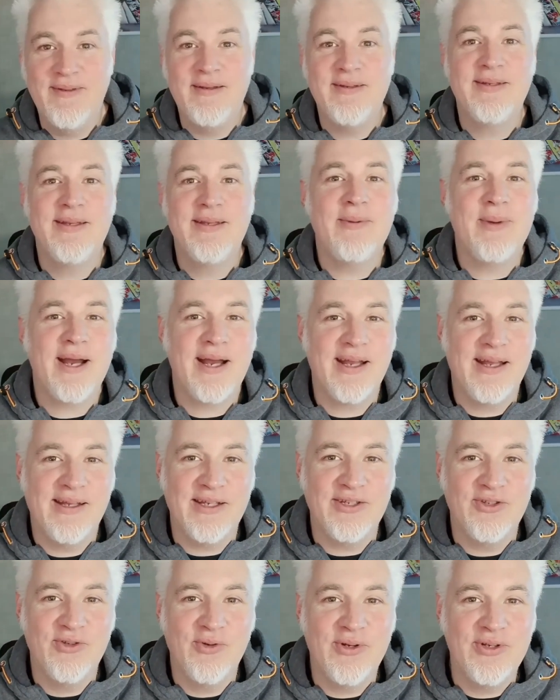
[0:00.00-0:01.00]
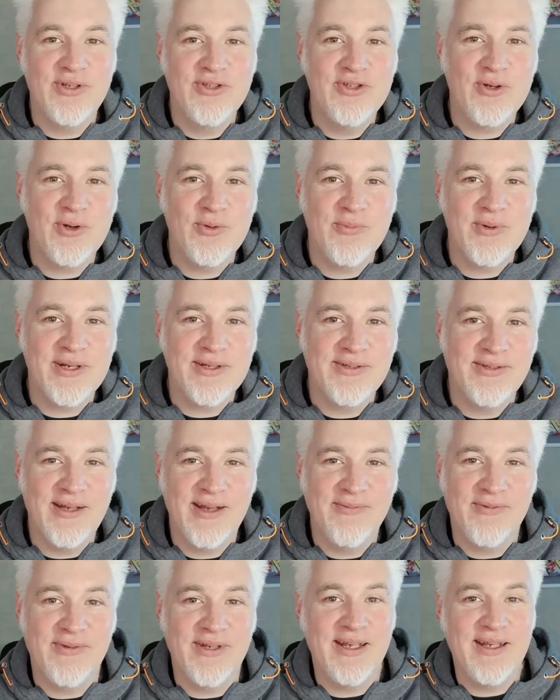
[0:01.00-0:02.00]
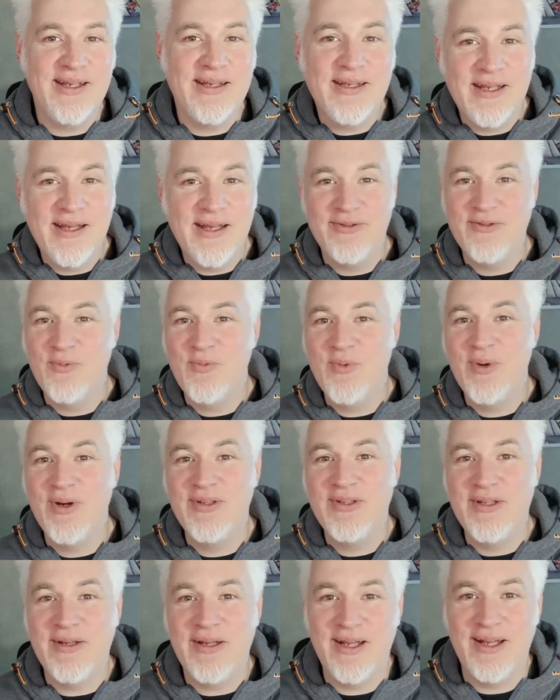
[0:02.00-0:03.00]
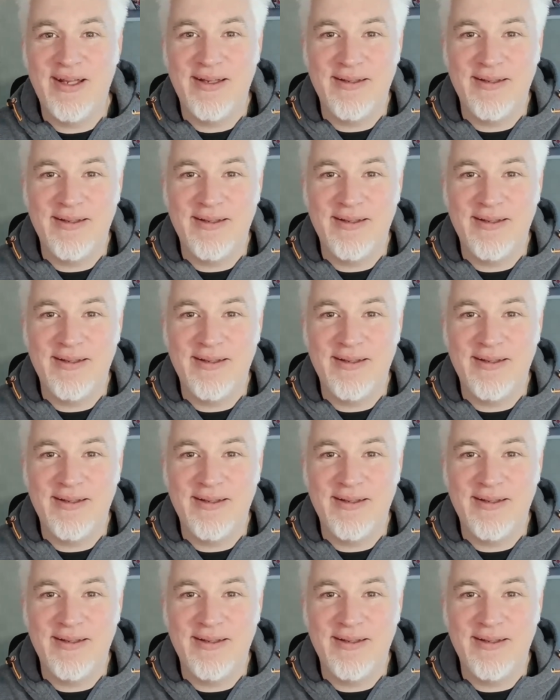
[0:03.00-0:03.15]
Sit back and enjoy the show because I'm taking care of the work today.